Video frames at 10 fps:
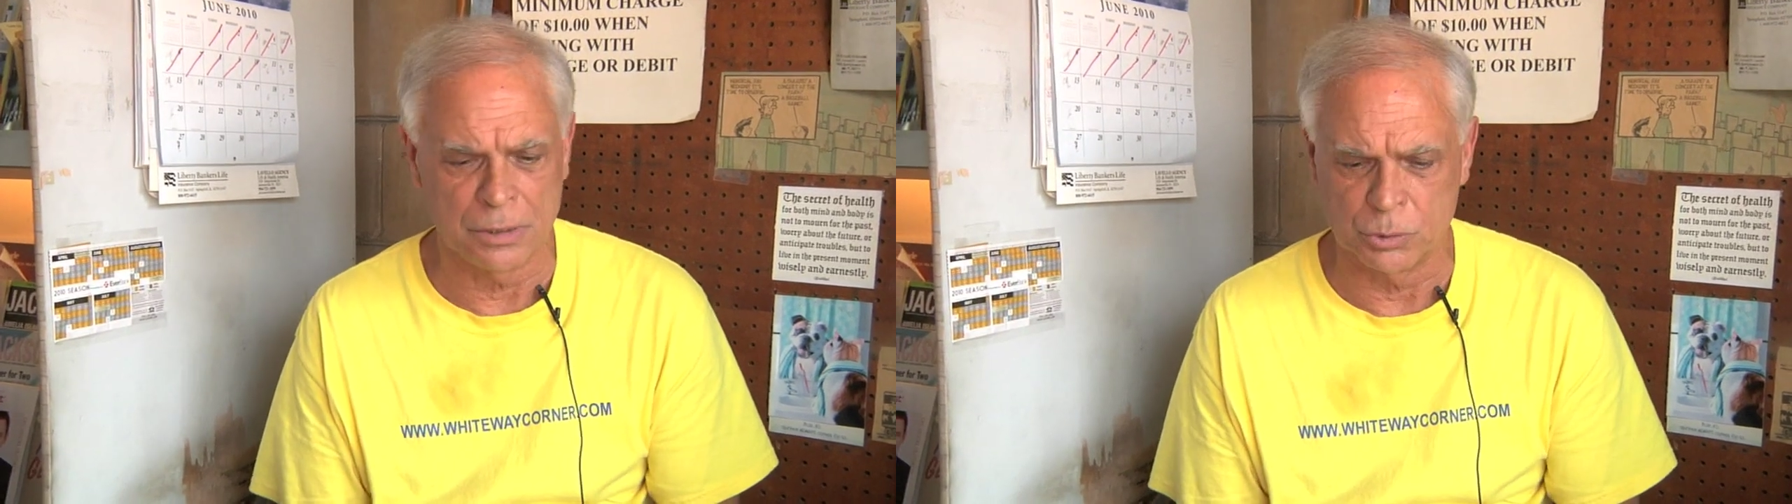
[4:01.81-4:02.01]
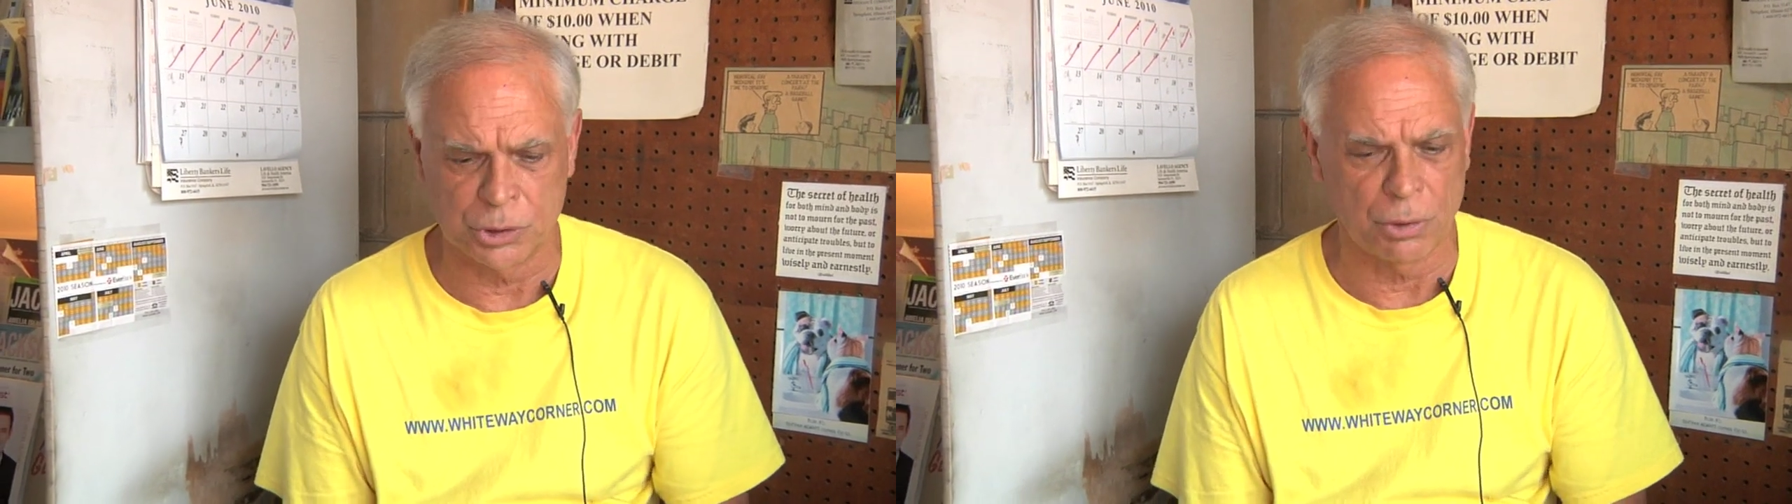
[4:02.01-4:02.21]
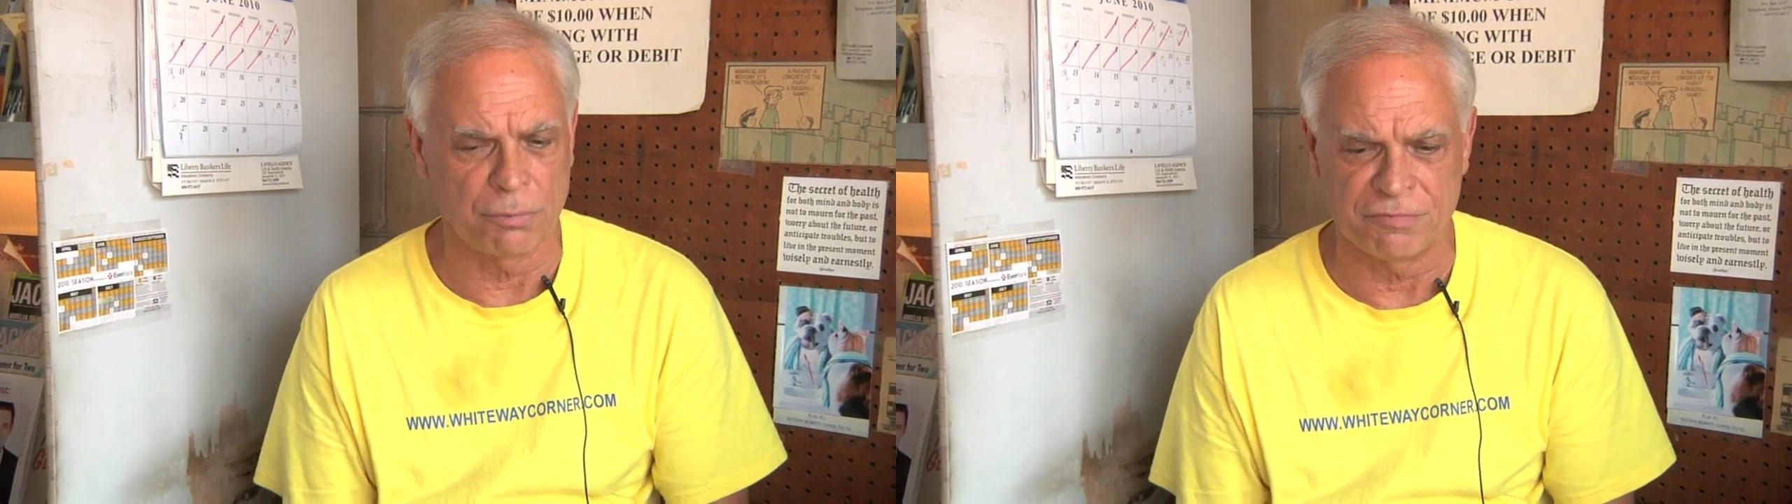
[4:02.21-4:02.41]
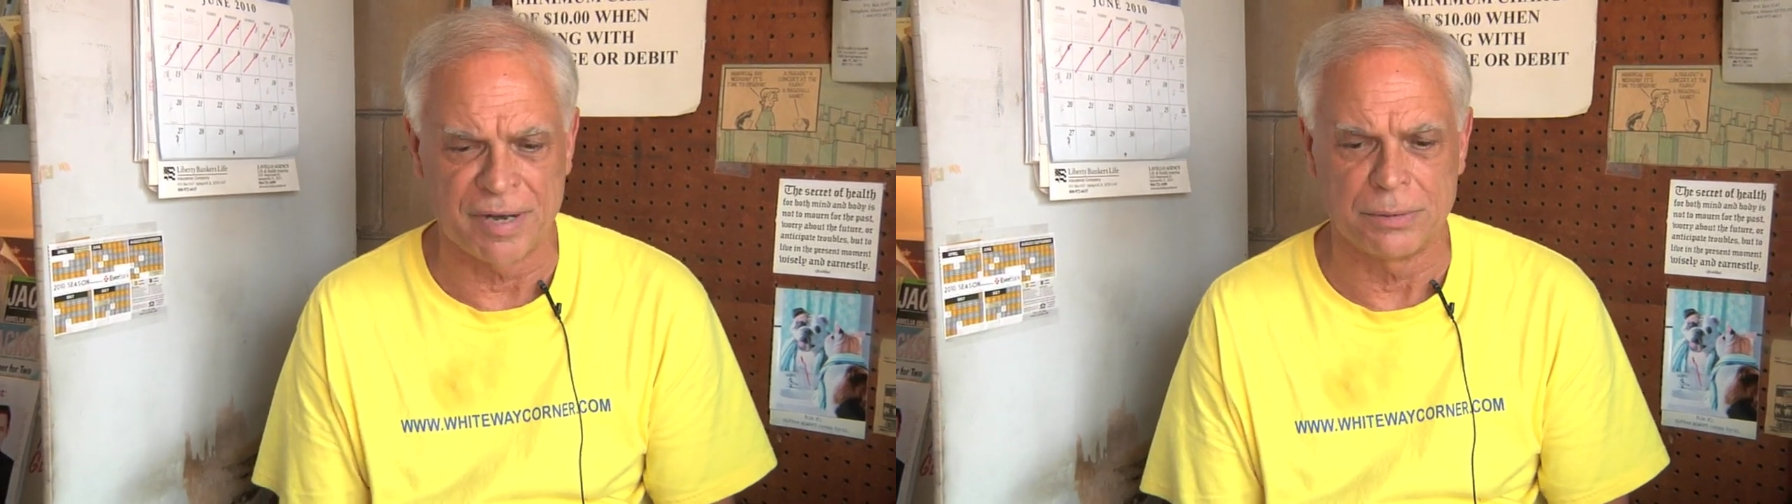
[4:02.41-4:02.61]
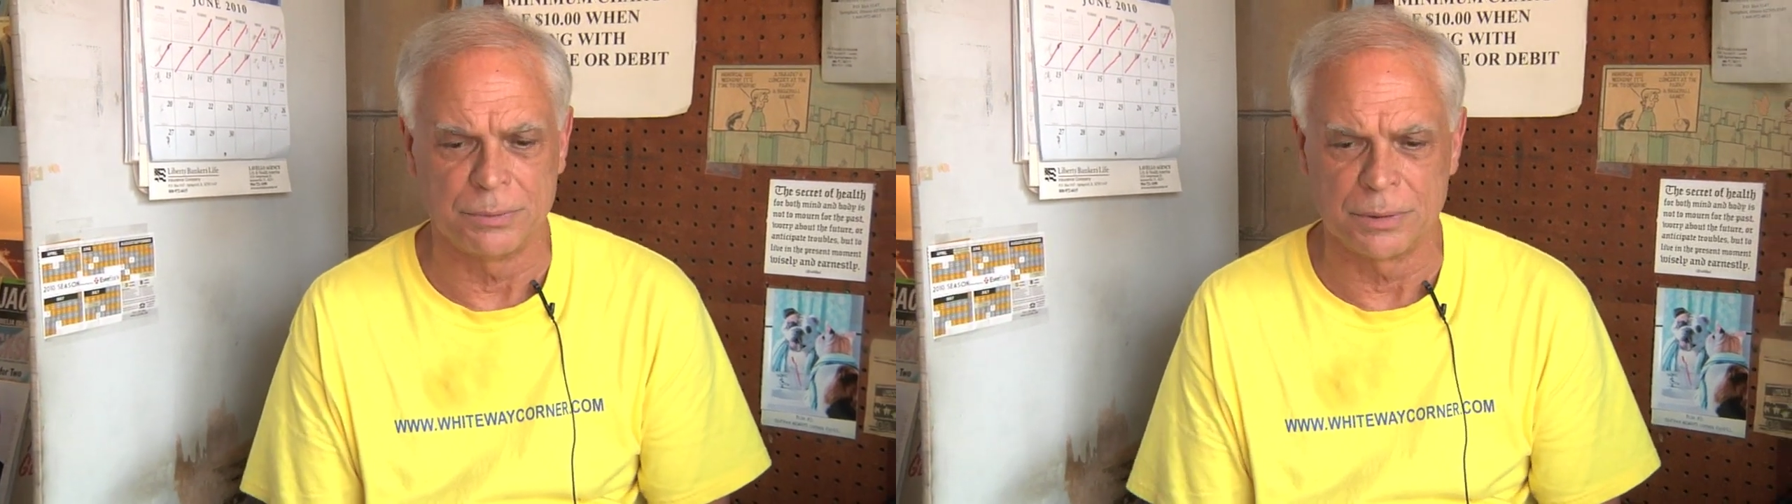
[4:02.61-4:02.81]
little soda
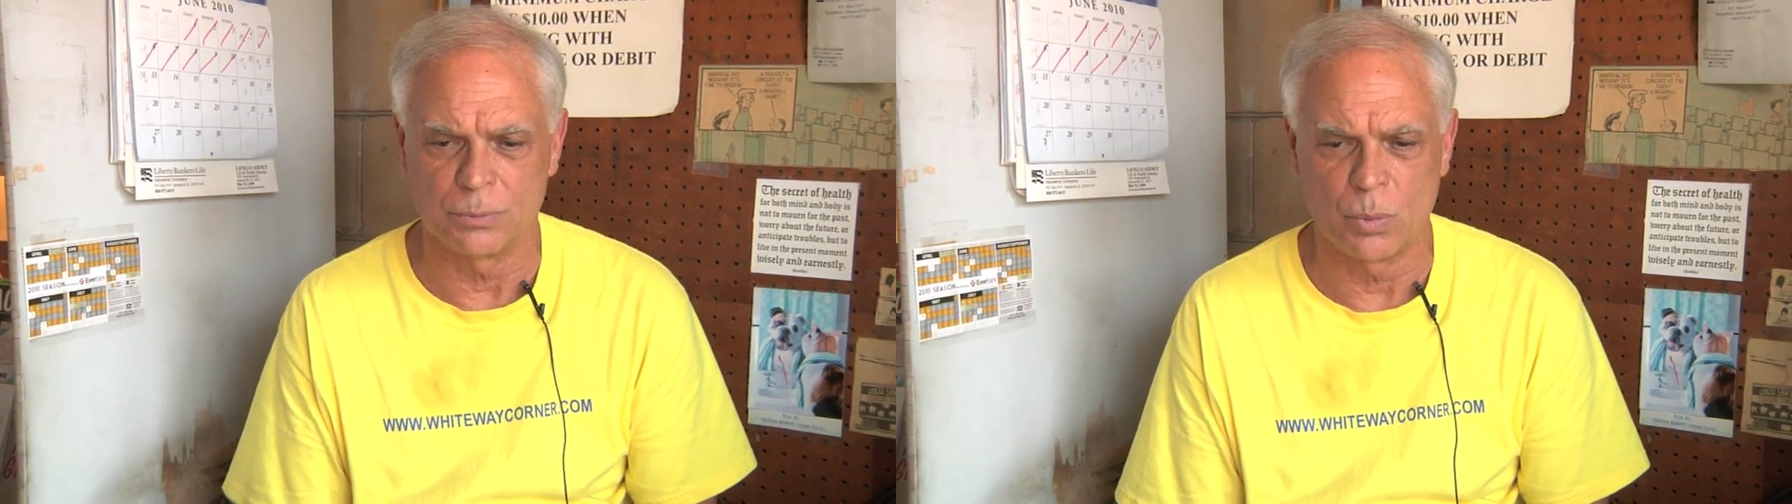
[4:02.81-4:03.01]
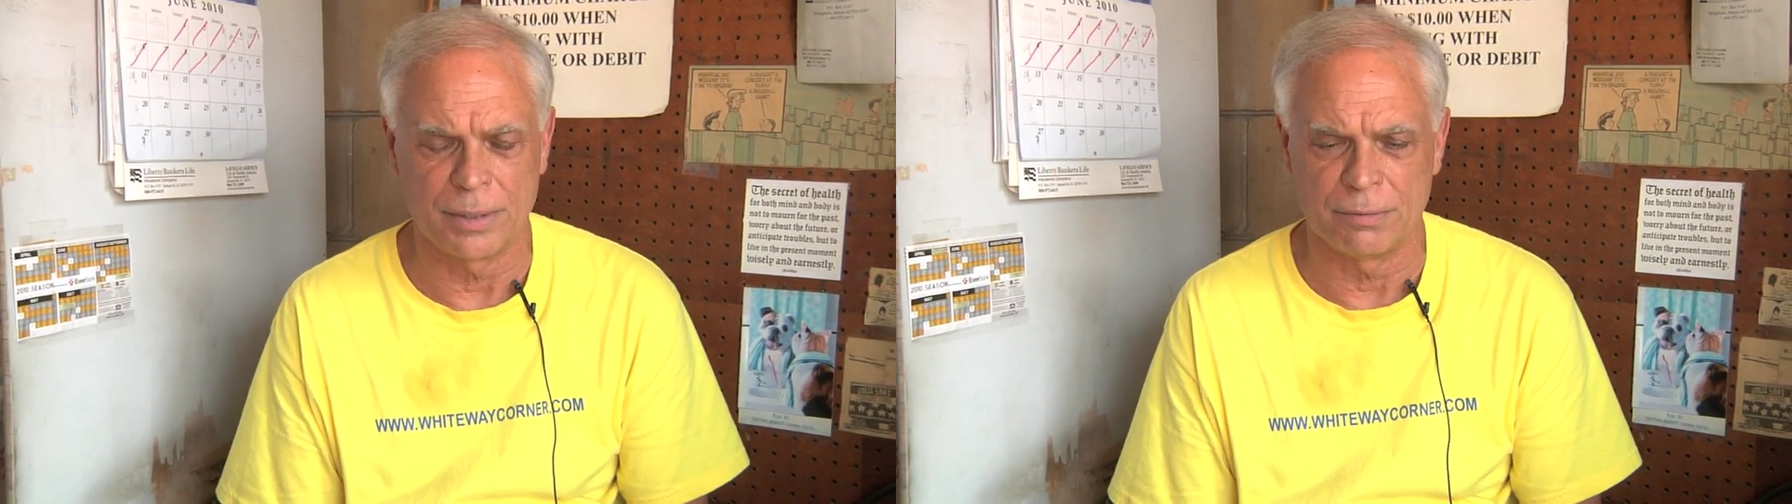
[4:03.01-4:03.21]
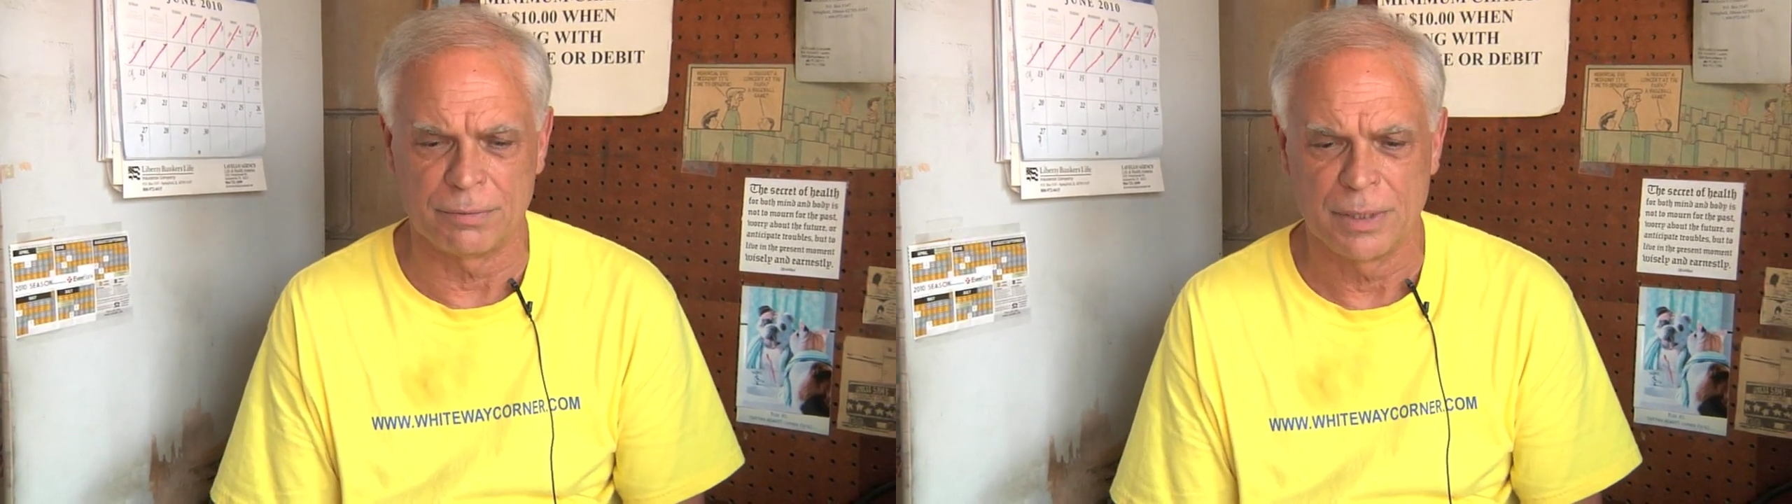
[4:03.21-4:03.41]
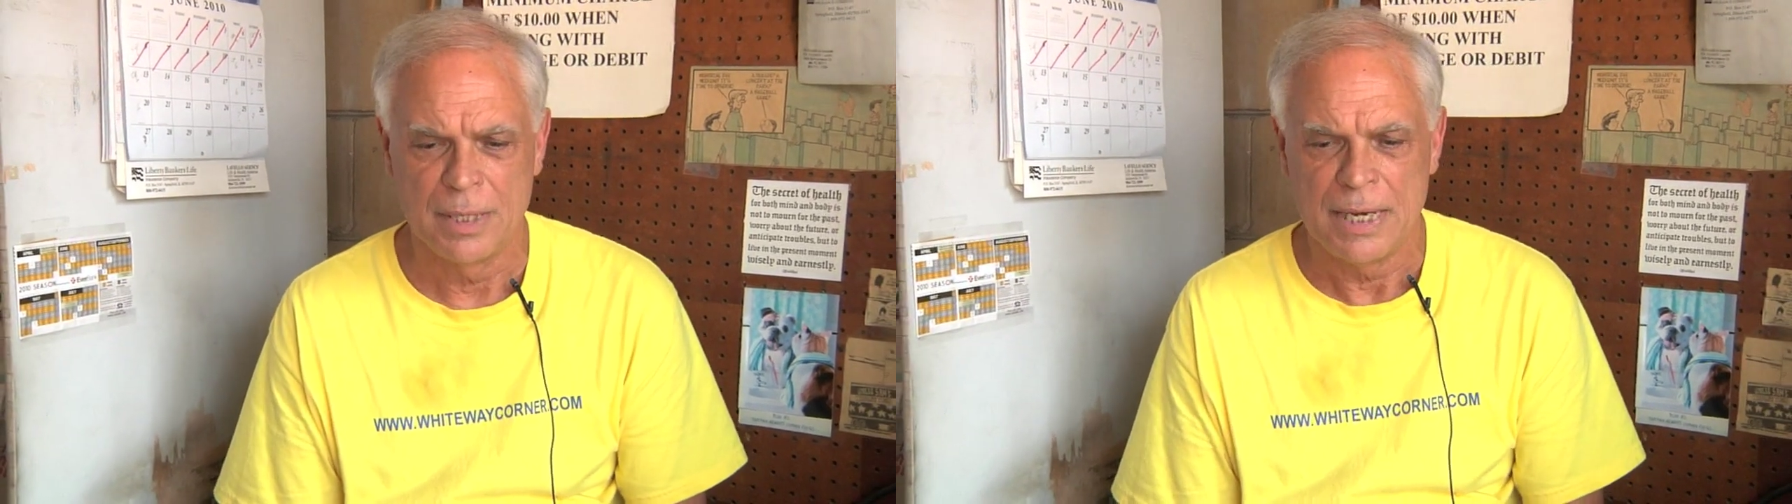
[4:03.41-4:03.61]
fountains, whatever.